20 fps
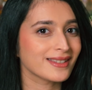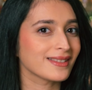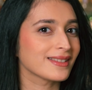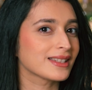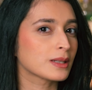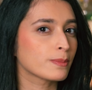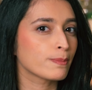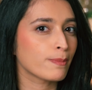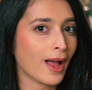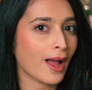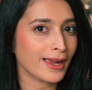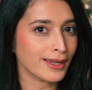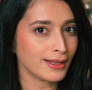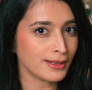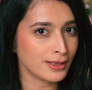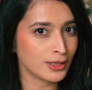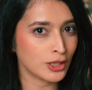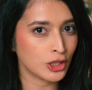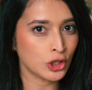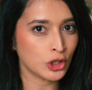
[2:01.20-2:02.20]
in a
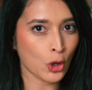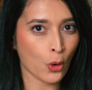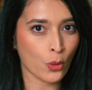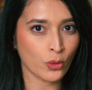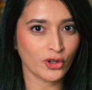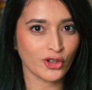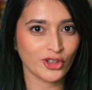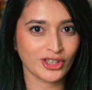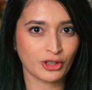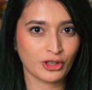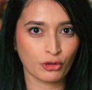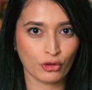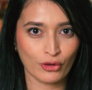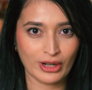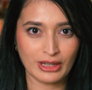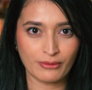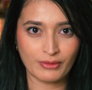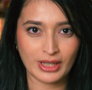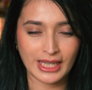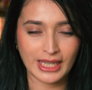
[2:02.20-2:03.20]
spiced yogurt
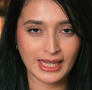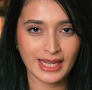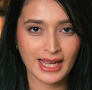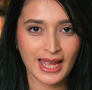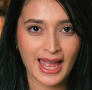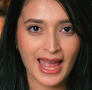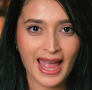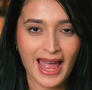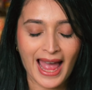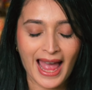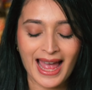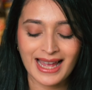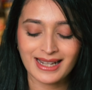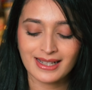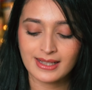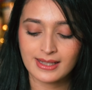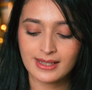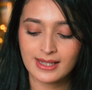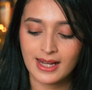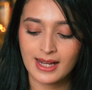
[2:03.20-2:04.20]
gravy,
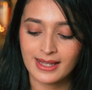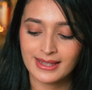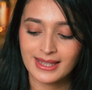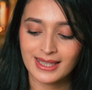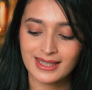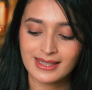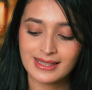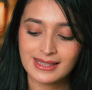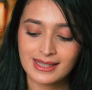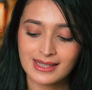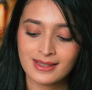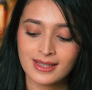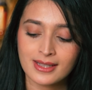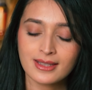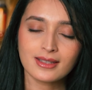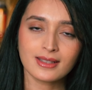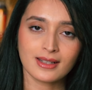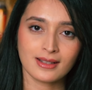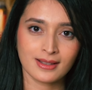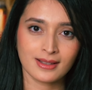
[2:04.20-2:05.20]
and the
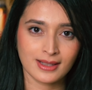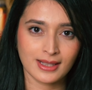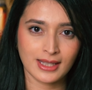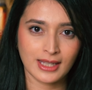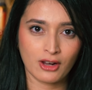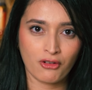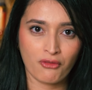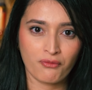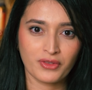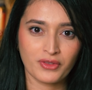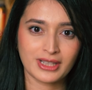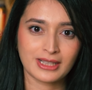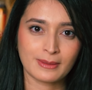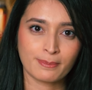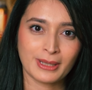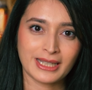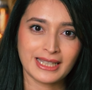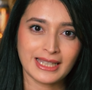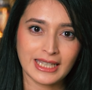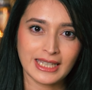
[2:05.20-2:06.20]
consistency of this
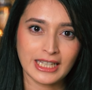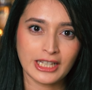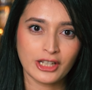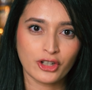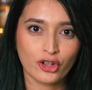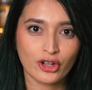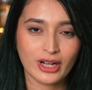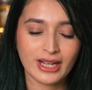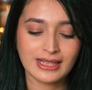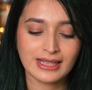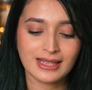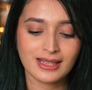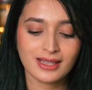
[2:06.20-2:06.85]
paneer is